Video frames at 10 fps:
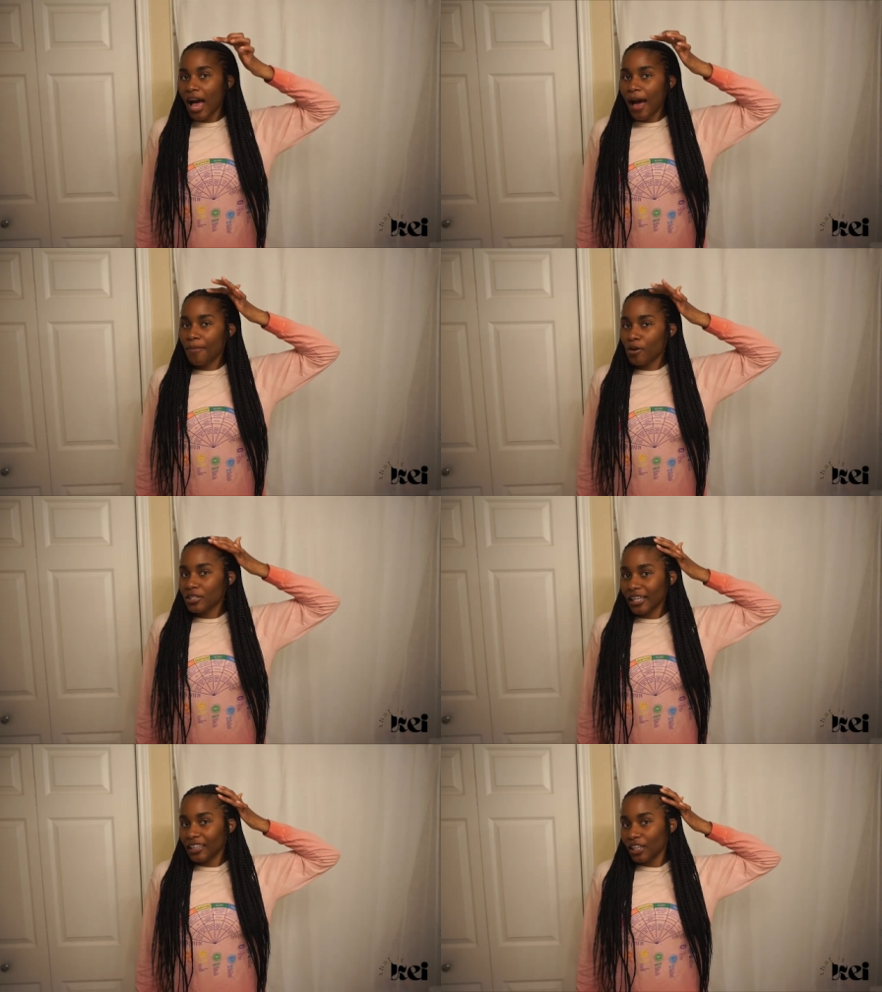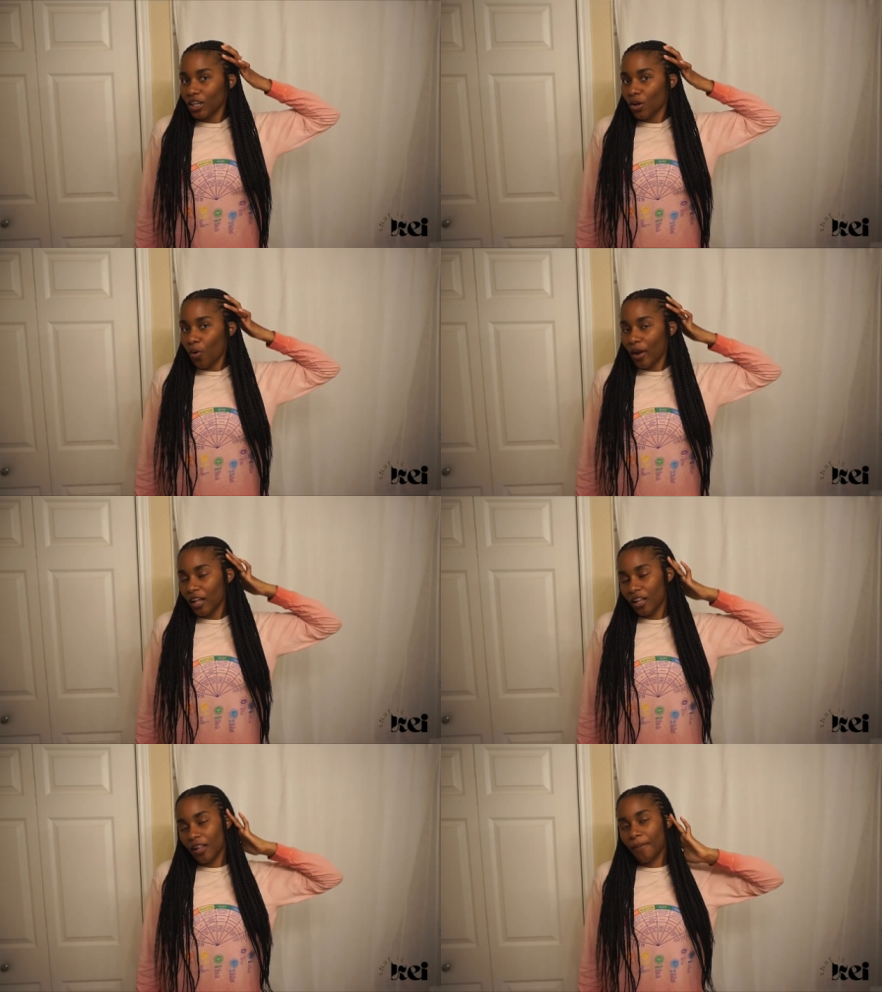I'm most likely going to
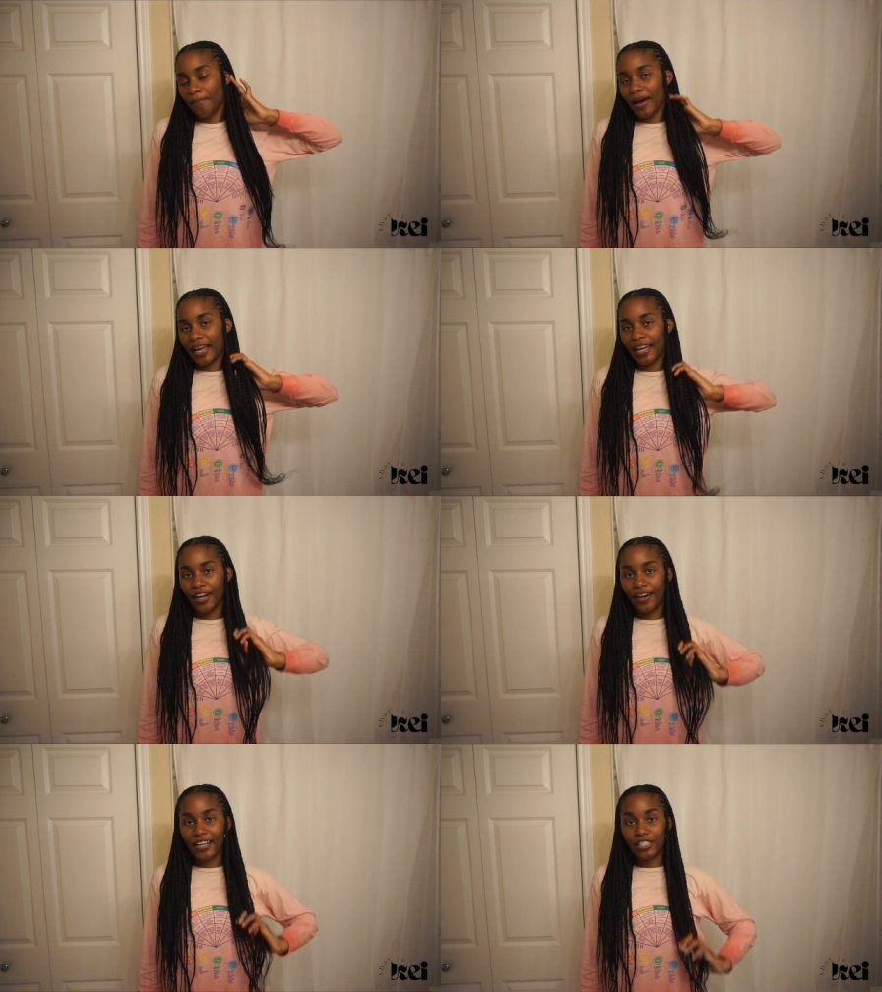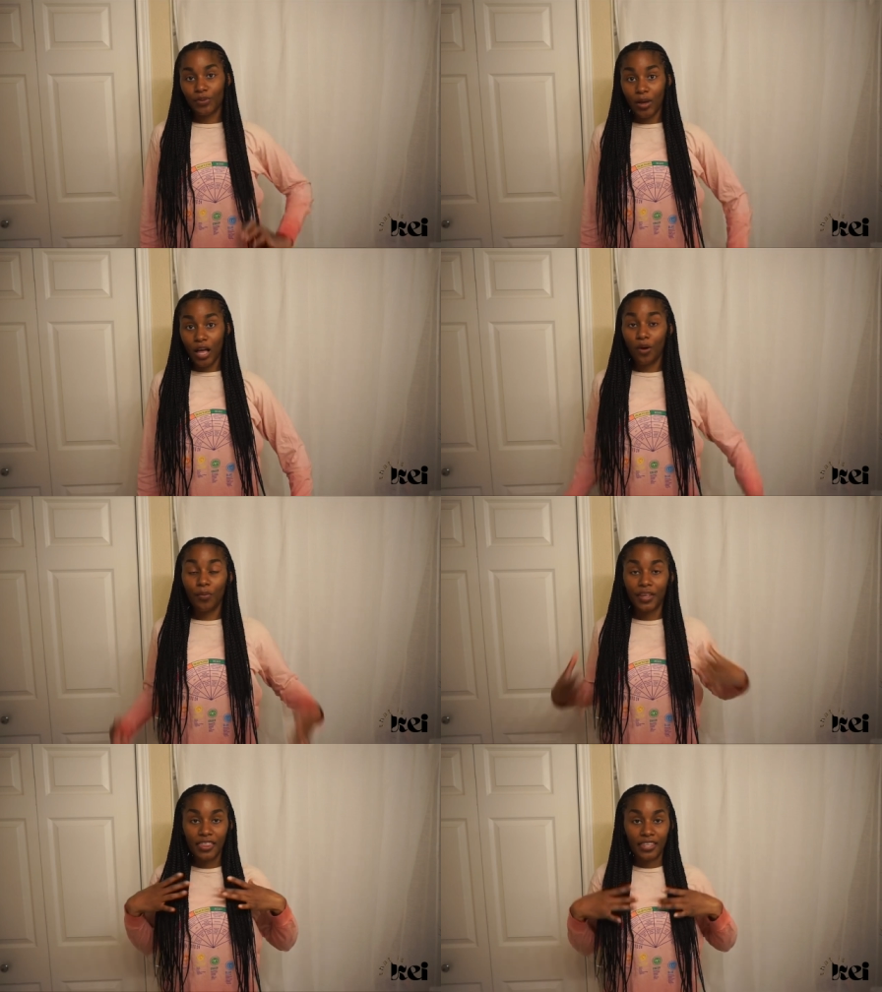oil my hair as well
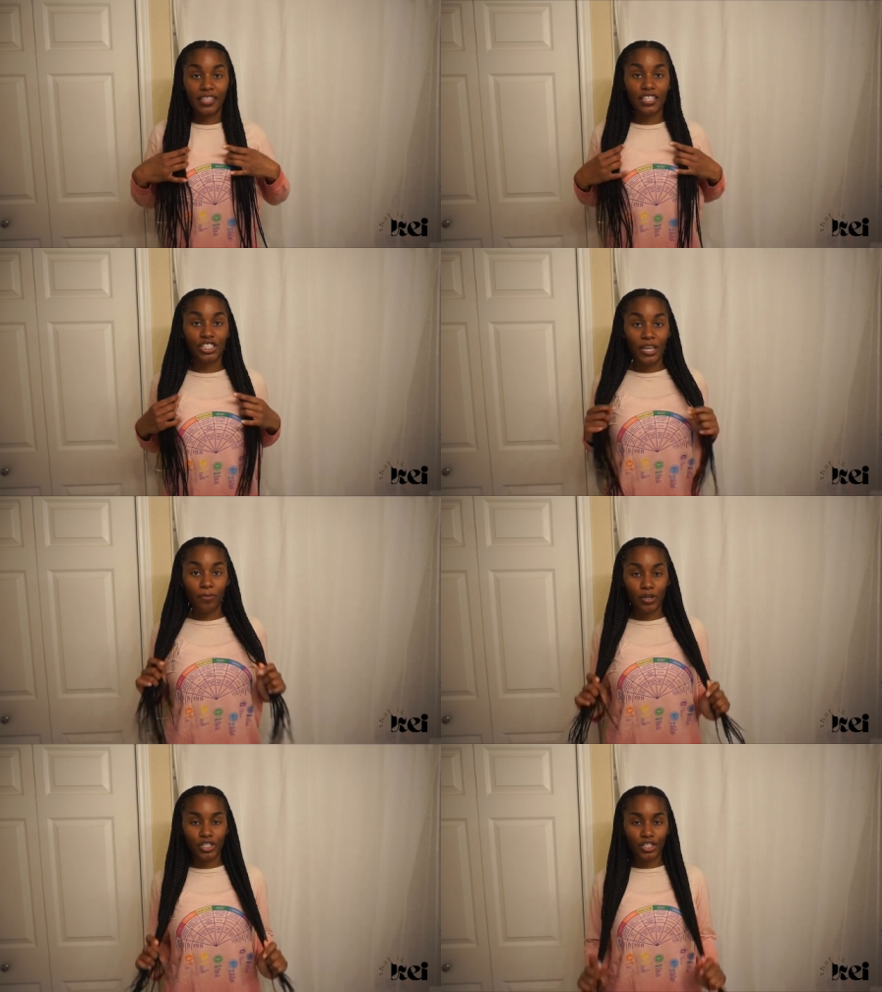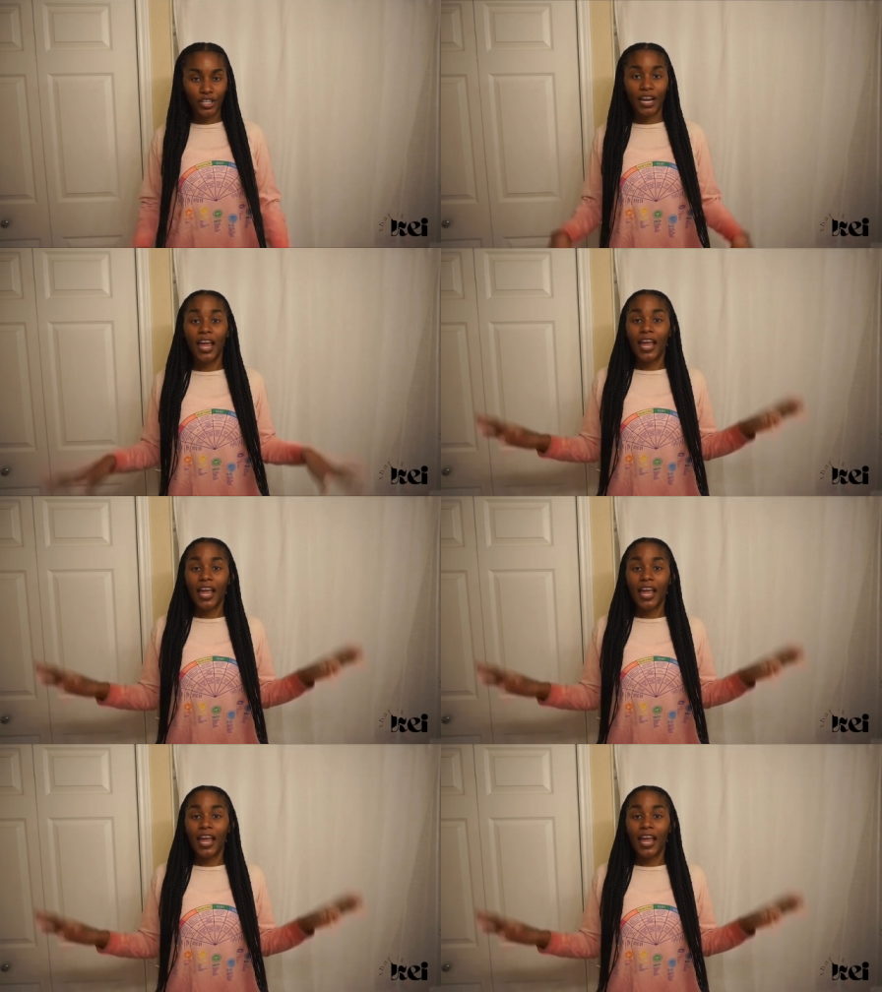with the Shea Moisture